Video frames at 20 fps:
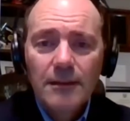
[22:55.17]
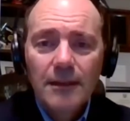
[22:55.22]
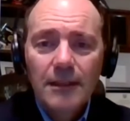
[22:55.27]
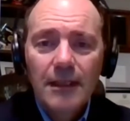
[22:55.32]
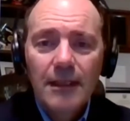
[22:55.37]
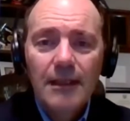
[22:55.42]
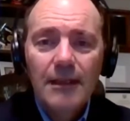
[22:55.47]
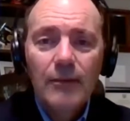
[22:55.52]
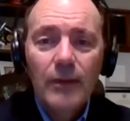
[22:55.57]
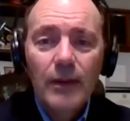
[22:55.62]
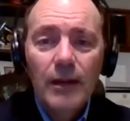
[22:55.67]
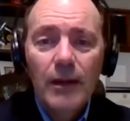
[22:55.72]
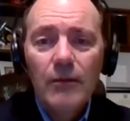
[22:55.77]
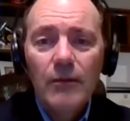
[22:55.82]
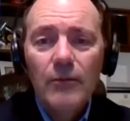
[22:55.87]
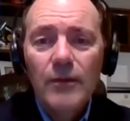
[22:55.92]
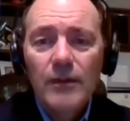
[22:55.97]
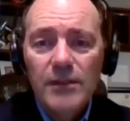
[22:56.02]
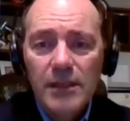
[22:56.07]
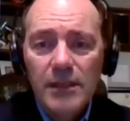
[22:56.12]
Uh, mm-hmm. we
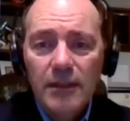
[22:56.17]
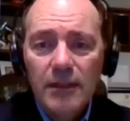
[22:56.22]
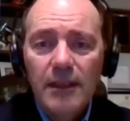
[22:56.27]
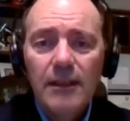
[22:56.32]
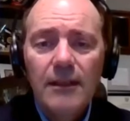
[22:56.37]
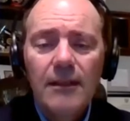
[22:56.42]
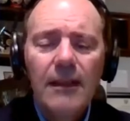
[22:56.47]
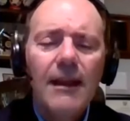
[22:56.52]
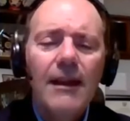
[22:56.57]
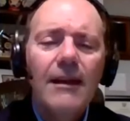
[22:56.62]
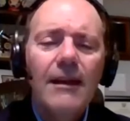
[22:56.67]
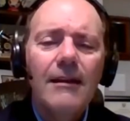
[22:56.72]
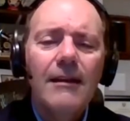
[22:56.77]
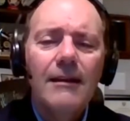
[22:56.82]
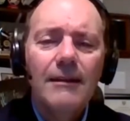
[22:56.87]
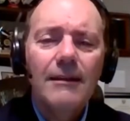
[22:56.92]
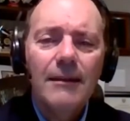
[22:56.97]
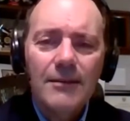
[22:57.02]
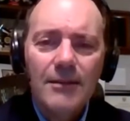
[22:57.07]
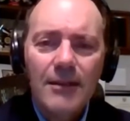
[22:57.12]
are resilient.
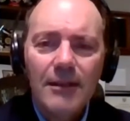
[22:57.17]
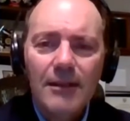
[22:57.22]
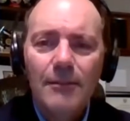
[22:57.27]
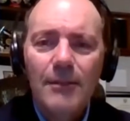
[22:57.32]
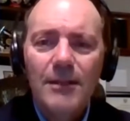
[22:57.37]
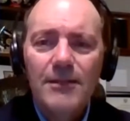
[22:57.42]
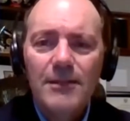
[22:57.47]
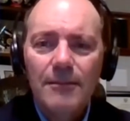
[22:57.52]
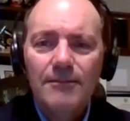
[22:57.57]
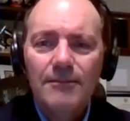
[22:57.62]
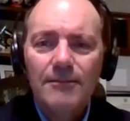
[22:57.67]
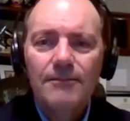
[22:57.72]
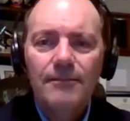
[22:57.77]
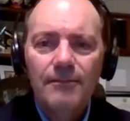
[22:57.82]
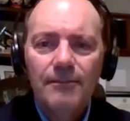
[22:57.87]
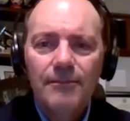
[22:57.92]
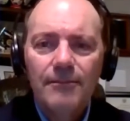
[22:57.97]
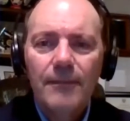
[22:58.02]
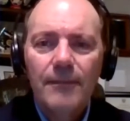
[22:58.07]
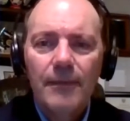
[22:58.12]
Yeah, there's going to be some,
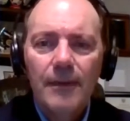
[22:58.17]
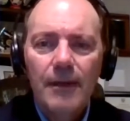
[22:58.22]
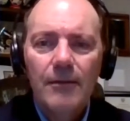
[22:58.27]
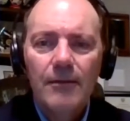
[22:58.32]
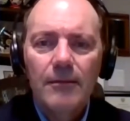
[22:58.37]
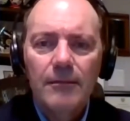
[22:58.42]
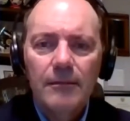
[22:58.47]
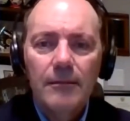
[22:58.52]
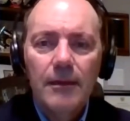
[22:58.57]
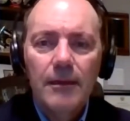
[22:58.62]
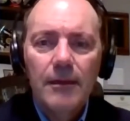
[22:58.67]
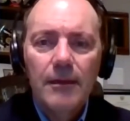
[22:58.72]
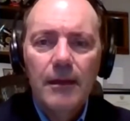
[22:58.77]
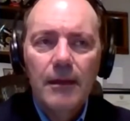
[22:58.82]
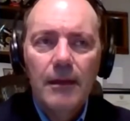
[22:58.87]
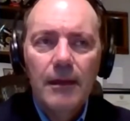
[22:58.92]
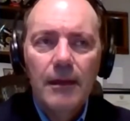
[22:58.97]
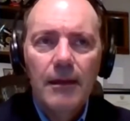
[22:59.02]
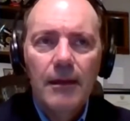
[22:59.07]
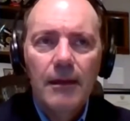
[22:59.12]
you know,
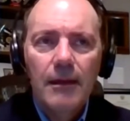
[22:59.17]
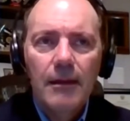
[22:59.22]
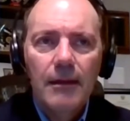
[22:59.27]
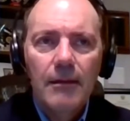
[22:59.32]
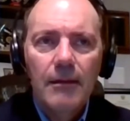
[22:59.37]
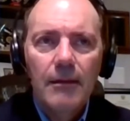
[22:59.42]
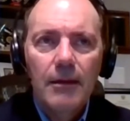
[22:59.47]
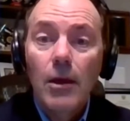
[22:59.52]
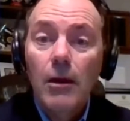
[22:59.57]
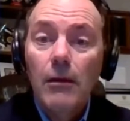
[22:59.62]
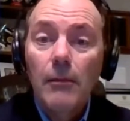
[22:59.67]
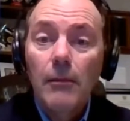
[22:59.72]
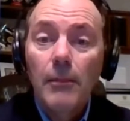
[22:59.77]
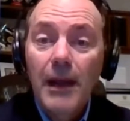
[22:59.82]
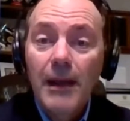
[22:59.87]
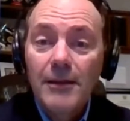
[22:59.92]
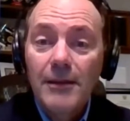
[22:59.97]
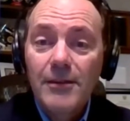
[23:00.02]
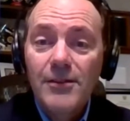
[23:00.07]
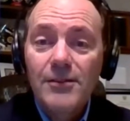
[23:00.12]
uh, long
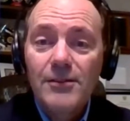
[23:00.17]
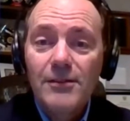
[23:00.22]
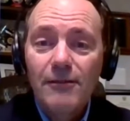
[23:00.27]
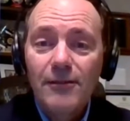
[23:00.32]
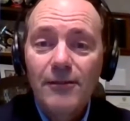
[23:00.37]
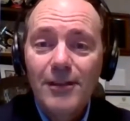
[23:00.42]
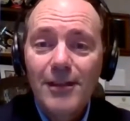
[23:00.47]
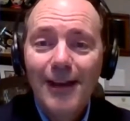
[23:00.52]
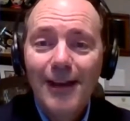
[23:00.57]
patches of